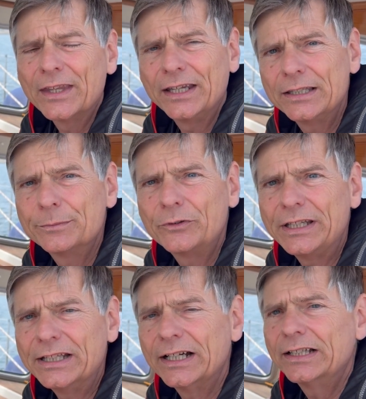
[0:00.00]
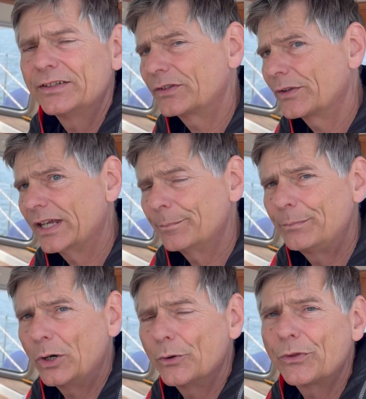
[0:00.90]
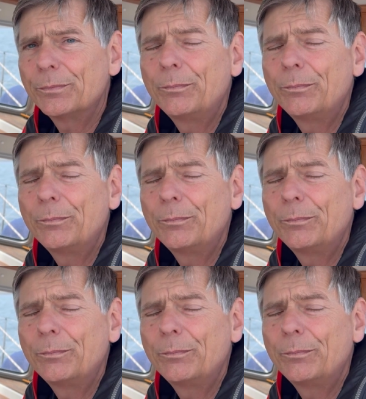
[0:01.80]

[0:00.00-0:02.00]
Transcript: in the marina, so they are both